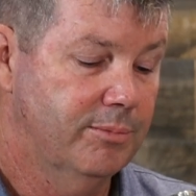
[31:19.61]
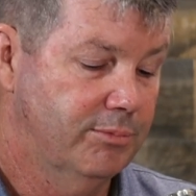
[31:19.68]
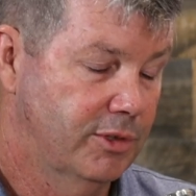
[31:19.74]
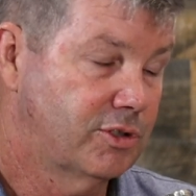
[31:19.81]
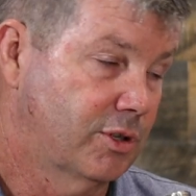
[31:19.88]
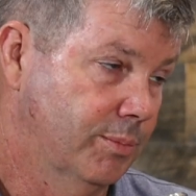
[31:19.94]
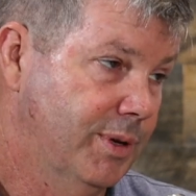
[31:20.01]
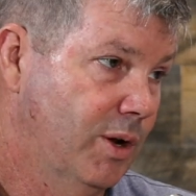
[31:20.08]
It's
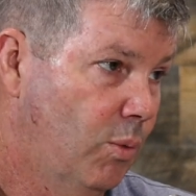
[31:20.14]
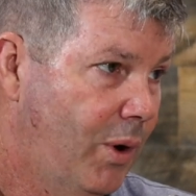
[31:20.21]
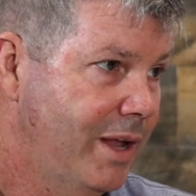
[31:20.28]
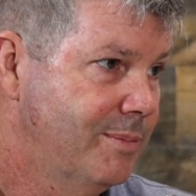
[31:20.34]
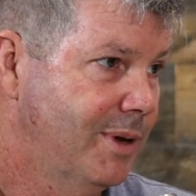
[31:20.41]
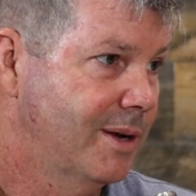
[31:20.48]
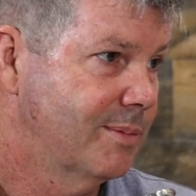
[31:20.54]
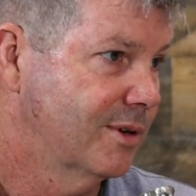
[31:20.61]
going to be a
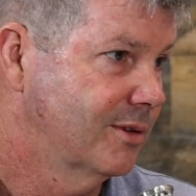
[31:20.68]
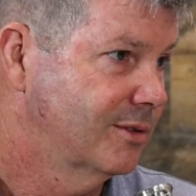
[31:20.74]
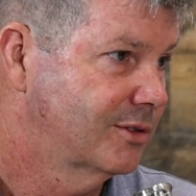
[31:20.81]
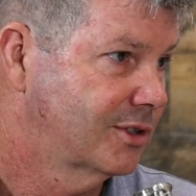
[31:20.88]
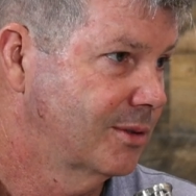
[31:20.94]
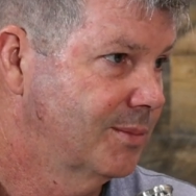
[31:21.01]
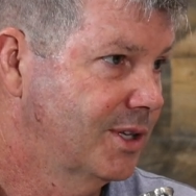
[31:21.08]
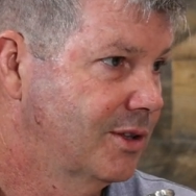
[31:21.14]
white paper. It's
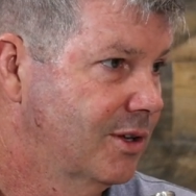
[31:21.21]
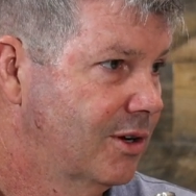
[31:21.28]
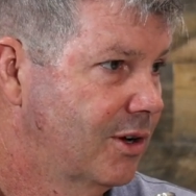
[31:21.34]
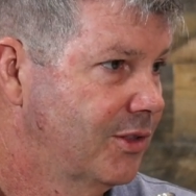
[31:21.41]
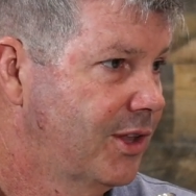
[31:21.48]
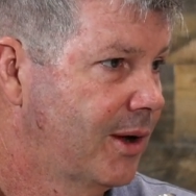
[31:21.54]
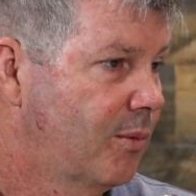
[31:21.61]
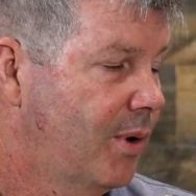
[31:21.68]
going to be on
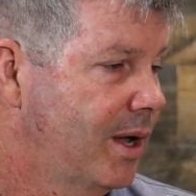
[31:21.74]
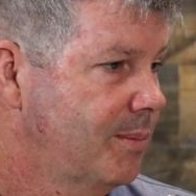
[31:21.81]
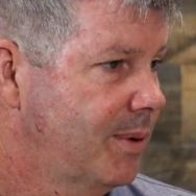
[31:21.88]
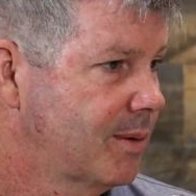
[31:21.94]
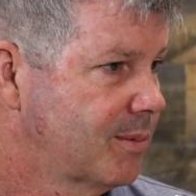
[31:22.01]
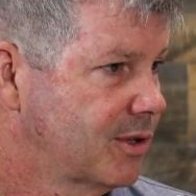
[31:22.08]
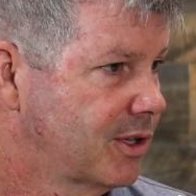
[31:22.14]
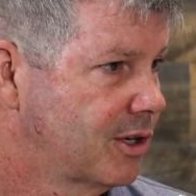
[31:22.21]
that white
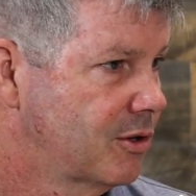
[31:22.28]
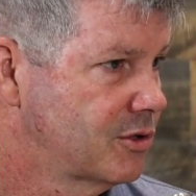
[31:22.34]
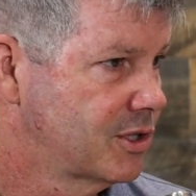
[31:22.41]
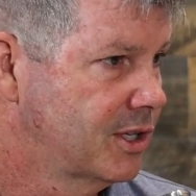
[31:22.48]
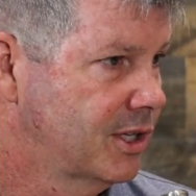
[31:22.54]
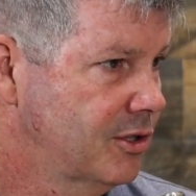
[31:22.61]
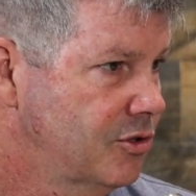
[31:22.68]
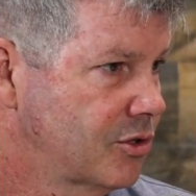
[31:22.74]
paper that goes to
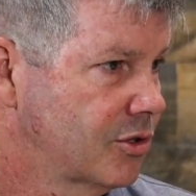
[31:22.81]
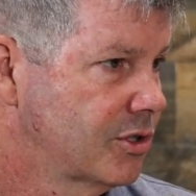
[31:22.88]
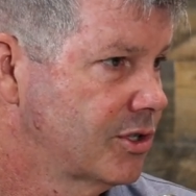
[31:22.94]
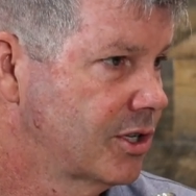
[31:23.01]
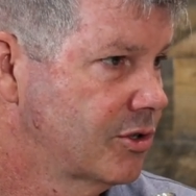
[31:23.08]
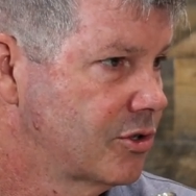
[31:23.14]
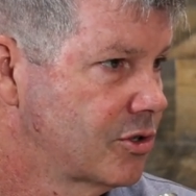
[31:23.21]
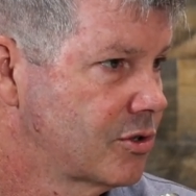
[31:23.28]
the insurance
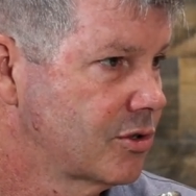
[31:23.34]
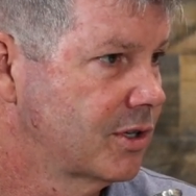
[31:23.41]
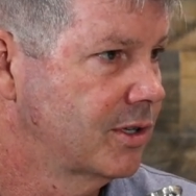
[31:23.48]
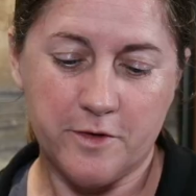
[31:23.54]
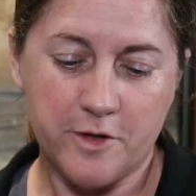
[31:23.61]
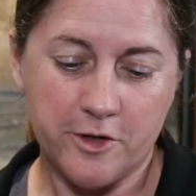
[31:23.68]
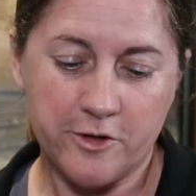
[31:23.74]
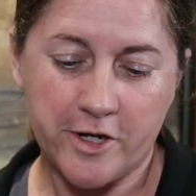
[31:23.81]
industry.
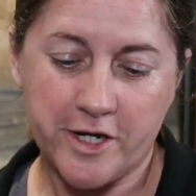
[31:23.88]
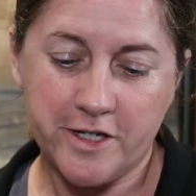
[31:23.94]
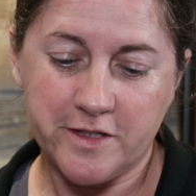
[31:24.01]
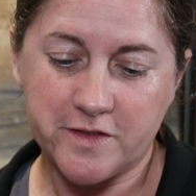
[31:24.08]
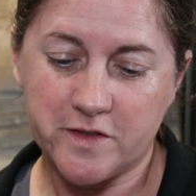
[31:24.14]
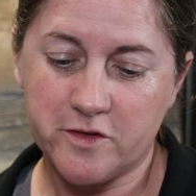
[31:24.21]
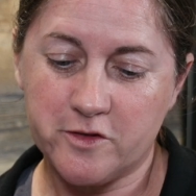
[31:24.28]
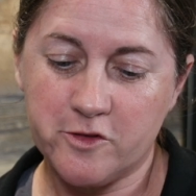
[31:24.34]
Okay,
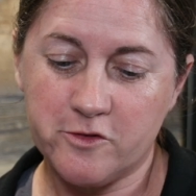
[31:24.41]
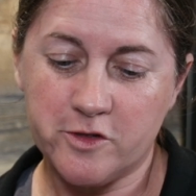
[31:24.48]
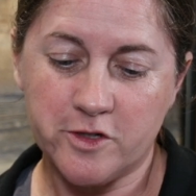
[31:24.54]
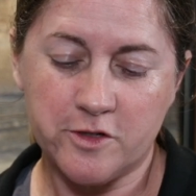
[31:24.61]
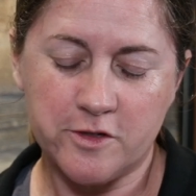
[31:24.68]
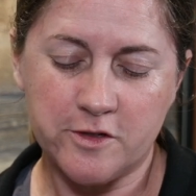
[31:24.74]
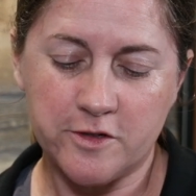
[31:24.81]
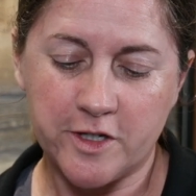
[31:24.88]
so going
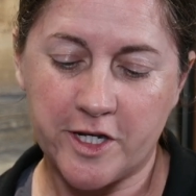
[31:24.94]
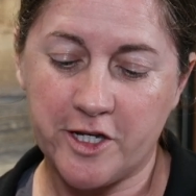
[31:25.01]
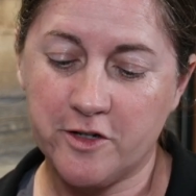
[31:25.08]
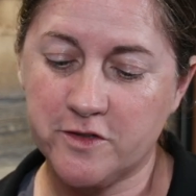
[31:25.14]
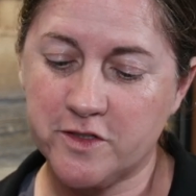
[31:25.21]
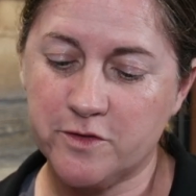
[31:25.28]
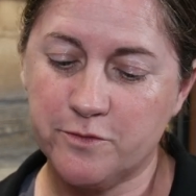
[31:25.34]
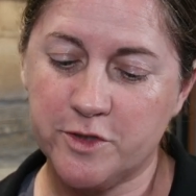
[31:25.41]
on, he
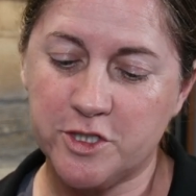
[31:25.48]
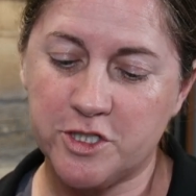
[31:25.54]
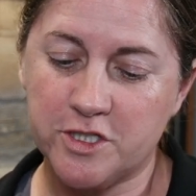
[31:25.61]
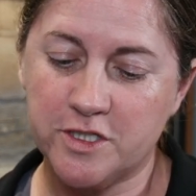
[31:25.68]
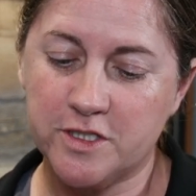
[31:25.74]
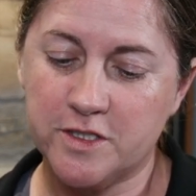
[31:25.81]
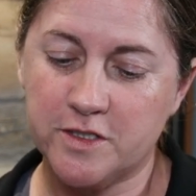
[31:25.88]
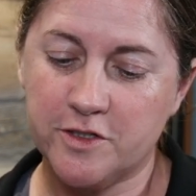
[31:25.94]
also
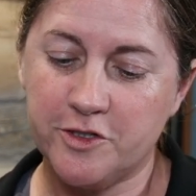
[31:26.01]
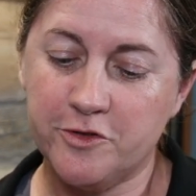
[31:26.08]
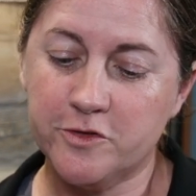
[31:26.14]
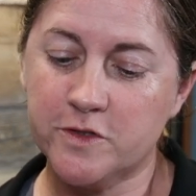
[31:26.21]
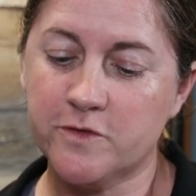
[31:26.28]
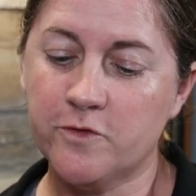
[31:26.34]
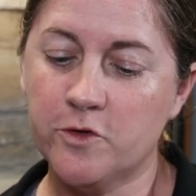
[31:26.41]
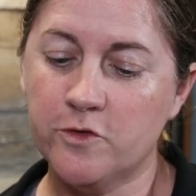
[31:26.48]
mentions
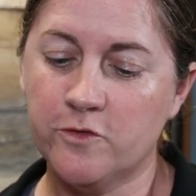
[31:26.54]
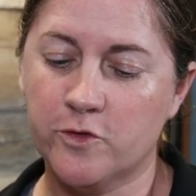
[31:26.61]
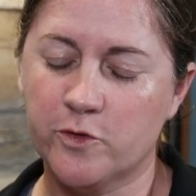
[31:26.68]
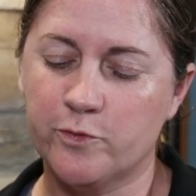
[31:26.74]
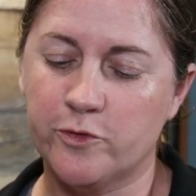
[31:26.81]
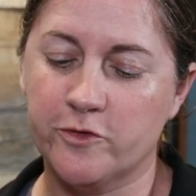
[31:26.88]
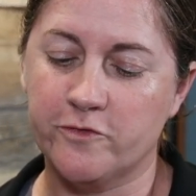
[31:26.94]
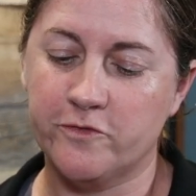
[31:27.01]
useful for
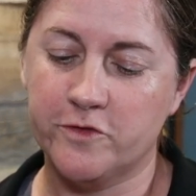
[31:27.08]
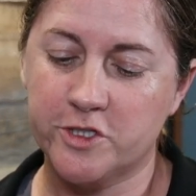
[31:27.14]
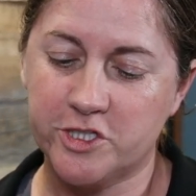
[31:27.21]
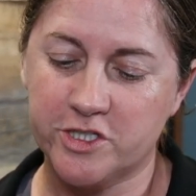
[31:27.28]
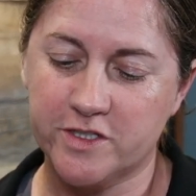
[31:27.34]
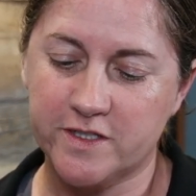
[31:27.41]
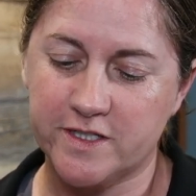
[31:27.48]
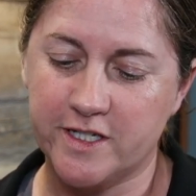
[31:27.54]

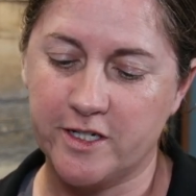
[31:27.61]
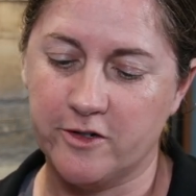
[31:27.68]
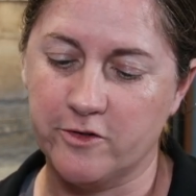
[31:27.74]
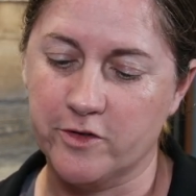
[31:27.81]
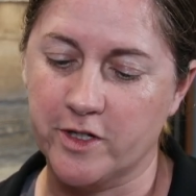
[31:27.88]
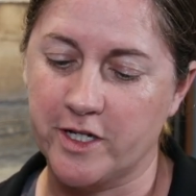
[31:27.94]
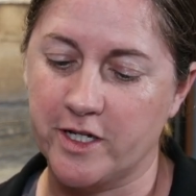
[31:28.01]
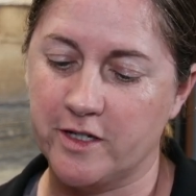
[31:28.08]
proficiency
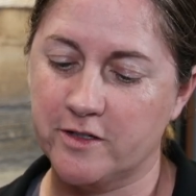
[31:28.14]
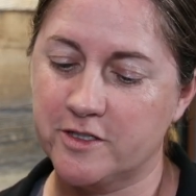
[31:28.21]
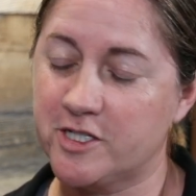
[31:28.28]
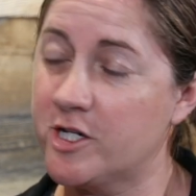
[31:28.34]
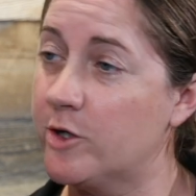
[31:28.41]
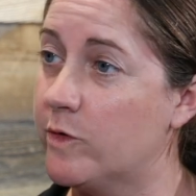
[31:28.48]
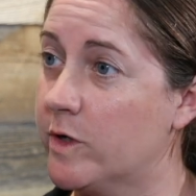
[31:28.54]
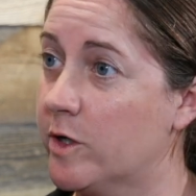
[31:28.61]
only,
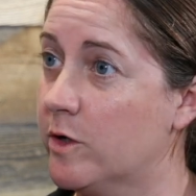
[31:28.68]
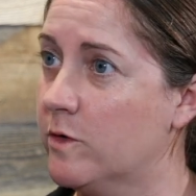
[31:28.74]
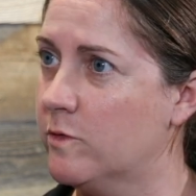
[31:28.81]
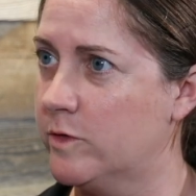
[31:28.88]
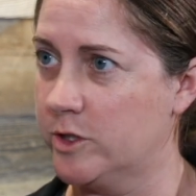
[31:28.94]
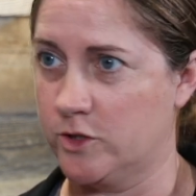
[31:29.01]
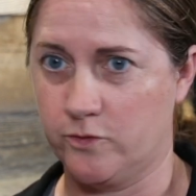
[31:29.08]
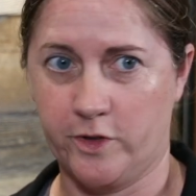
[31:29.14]
tailwheel,
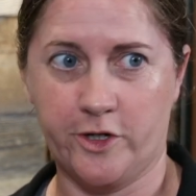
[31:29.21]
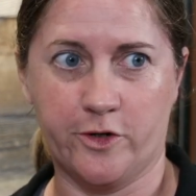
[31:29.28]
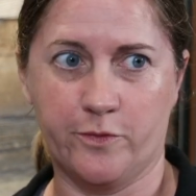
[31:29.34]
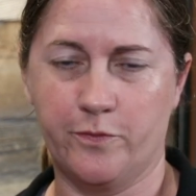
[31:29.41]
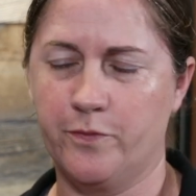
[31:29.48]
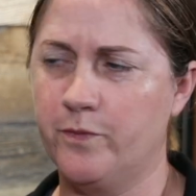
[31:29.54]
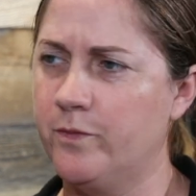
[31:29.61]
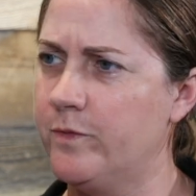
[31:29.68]
which we
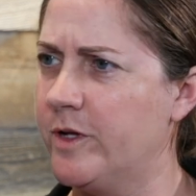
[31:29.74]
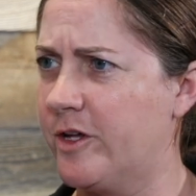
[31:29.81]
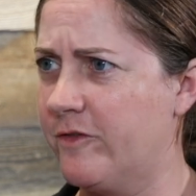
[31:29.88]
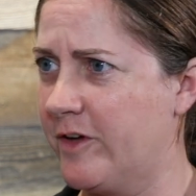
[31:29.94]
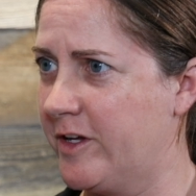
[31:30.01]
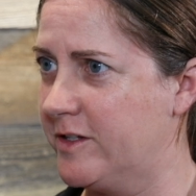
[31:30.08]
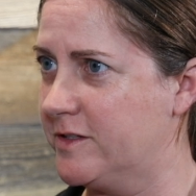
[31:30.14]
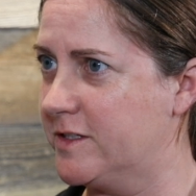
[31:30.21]
are big
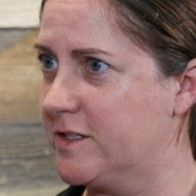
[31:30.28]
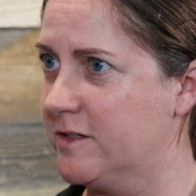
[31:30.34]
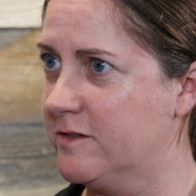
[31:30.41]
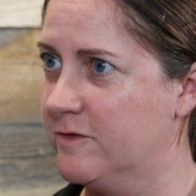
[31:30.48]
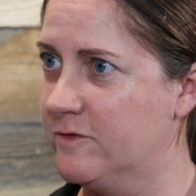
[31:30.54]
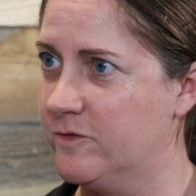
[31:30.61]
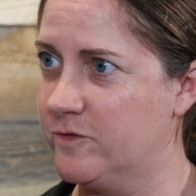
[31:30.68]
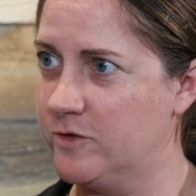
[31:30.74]
fans
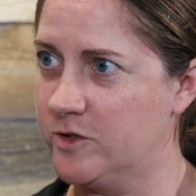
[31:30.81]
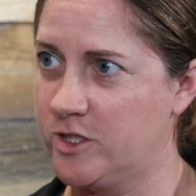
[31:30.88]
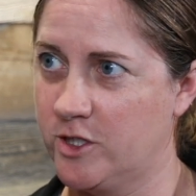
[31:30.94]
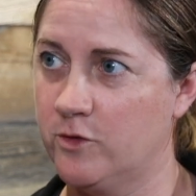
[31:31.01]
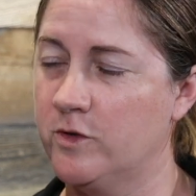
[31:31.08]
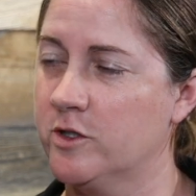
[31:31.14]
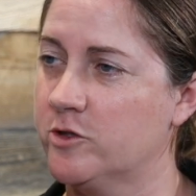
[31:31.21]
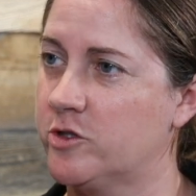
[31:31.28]
of
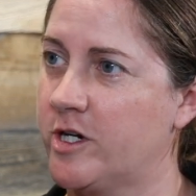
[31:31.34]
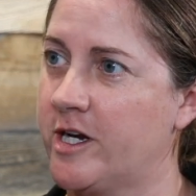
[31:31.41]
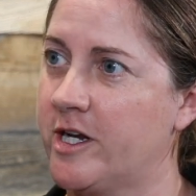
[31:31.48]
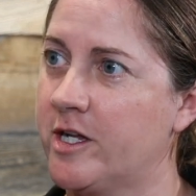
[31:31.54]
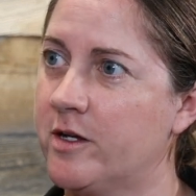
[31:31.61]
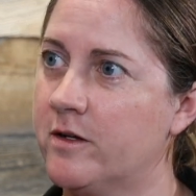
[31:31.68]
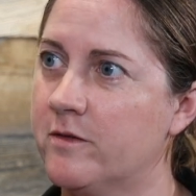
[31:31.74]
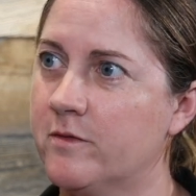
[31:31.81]
tailwheel
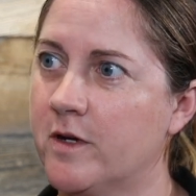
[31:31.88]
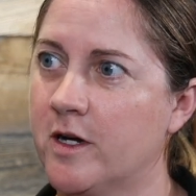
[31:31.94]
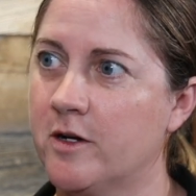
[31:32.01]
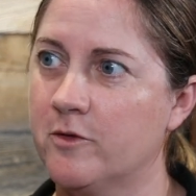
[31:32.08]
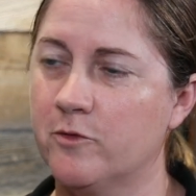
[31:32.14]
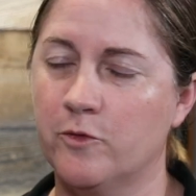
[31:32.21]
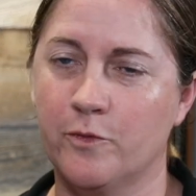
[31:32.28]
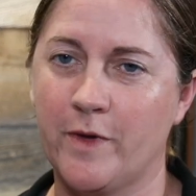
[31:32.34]
training.
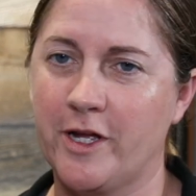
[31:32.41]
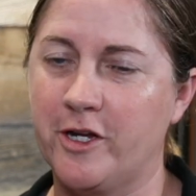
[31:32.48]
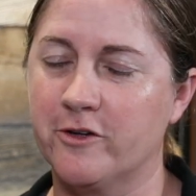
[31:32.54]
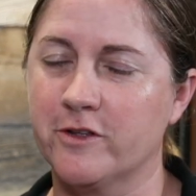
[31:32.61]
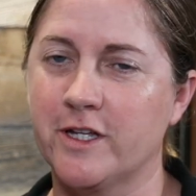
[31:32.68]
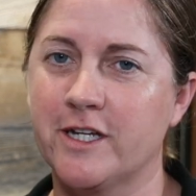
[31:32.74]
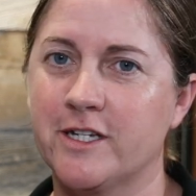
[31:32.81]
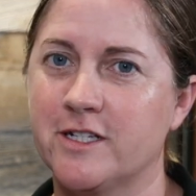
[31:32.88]
Will make
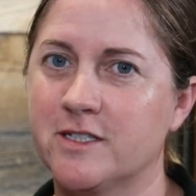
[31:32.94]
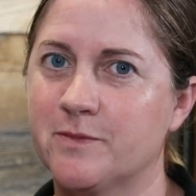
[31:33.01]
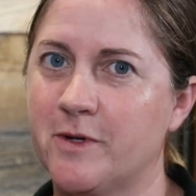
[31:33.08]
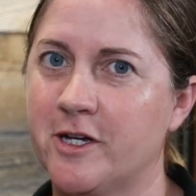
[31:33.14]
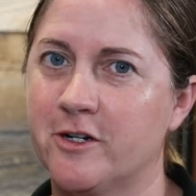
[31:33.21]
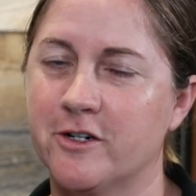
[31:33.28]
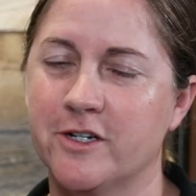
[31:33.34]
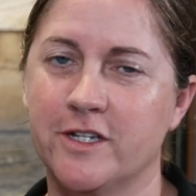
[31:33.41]
your landings
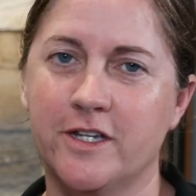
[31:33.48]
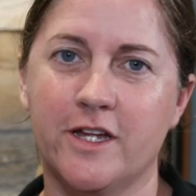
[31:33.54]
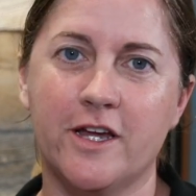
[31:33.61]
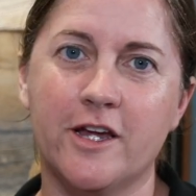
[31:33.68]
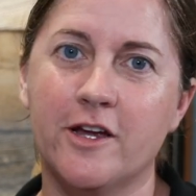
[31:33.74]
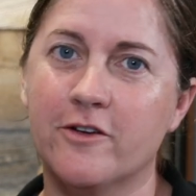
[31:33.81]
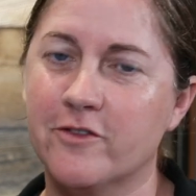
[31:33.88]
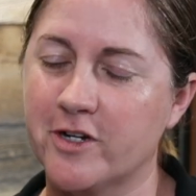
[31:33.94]
better in
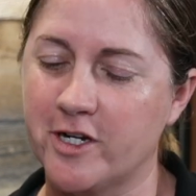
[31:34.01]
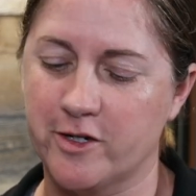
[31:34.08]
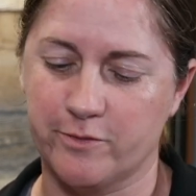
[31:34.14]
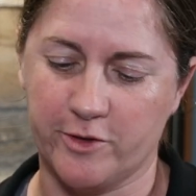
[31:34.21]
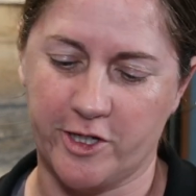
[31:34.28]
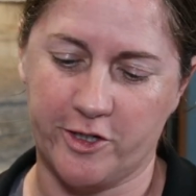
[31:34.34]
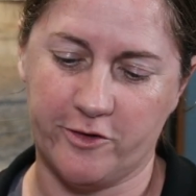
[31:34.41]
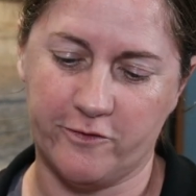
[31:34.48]
every
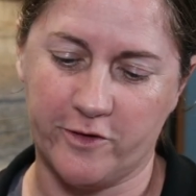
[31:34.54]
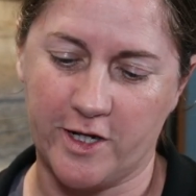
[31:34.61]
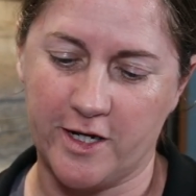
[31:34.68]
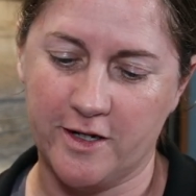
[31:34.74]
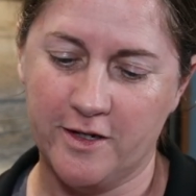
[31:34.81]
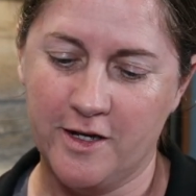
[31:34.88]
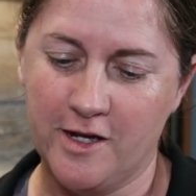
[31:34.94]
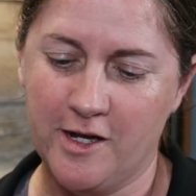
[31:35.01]
airplane you fly.